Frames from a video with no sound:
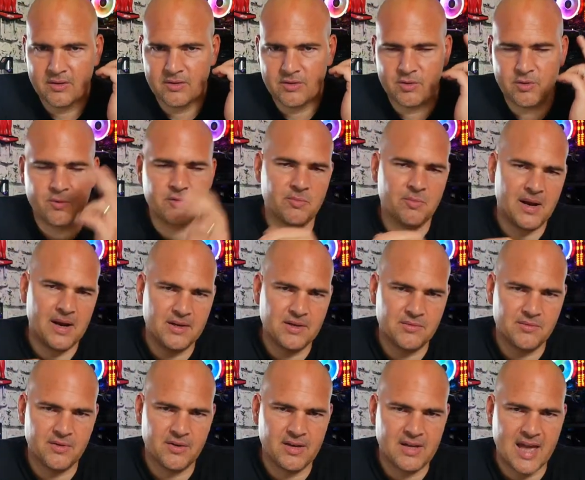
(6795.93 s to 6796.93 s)
£200
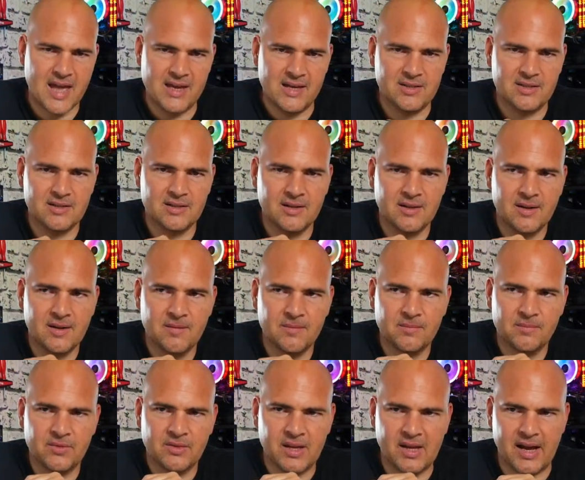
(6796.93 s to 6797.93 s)
for a case
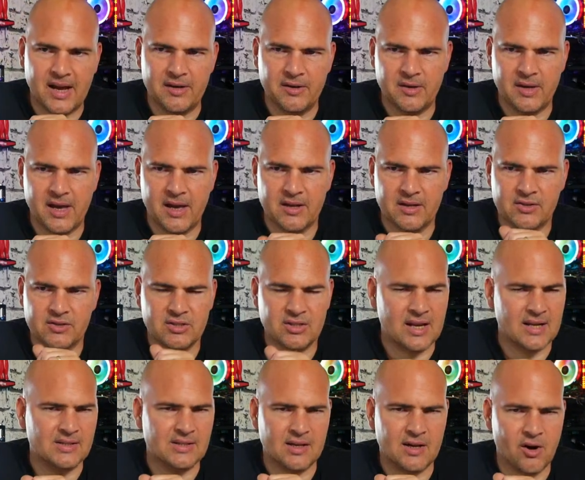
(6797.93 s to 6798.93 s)
and you get
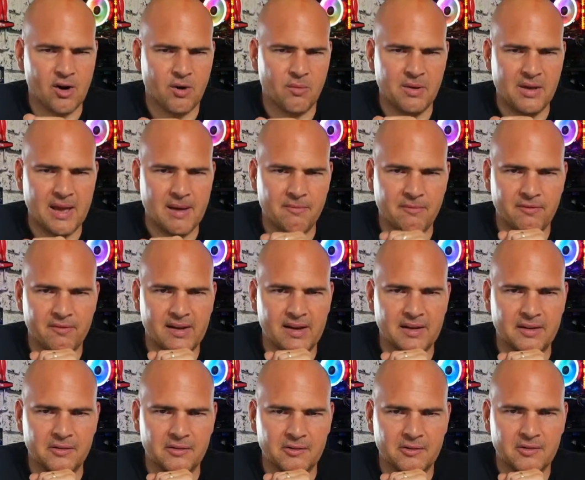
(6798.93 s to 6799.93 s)
static RPM
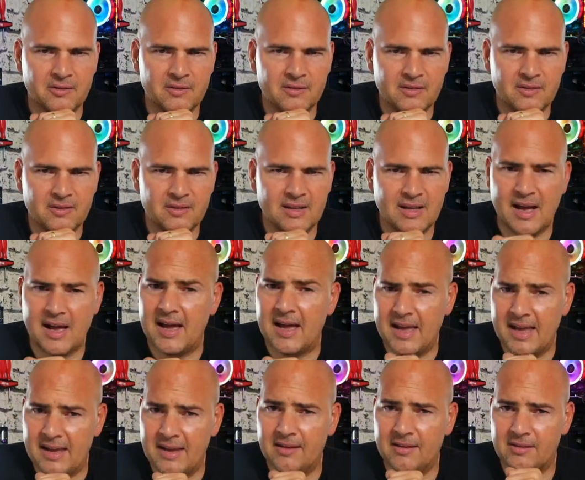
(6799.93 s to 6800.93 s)
fans. That
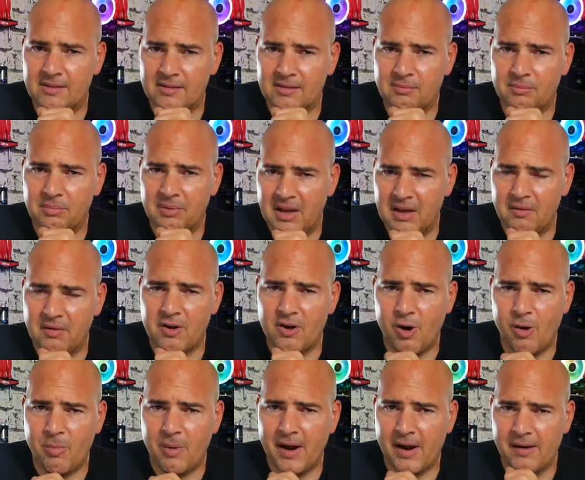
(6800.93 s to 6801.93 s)
is a bit of a
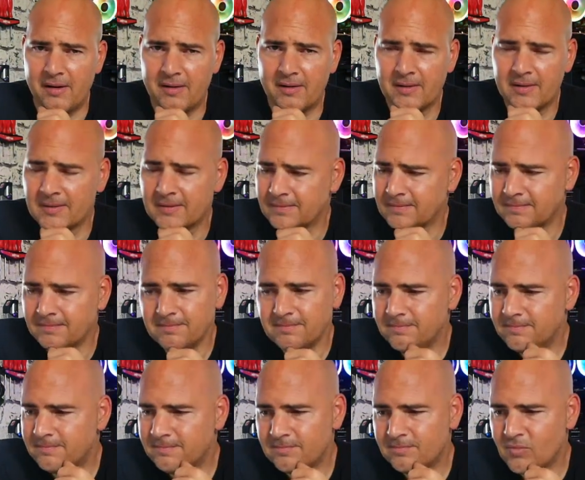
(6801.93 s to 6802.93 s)
cop-out.
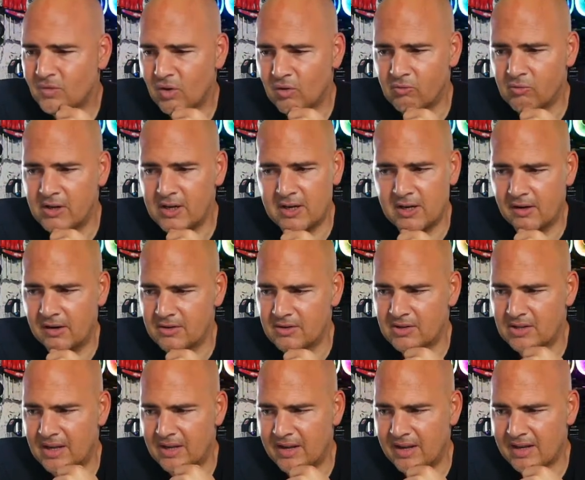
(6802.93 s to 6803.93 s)
I really don't
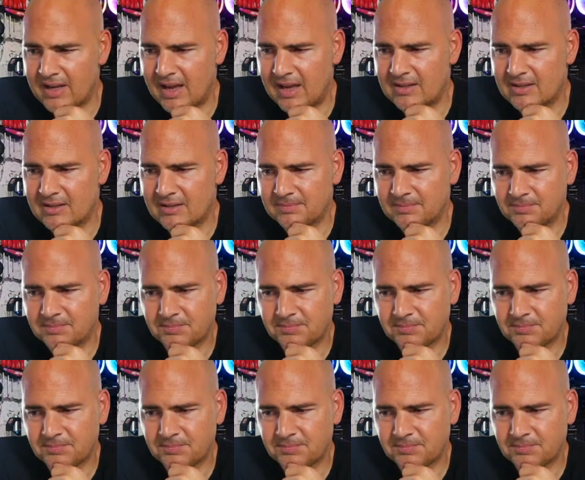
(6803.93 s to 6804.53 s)
understand that case.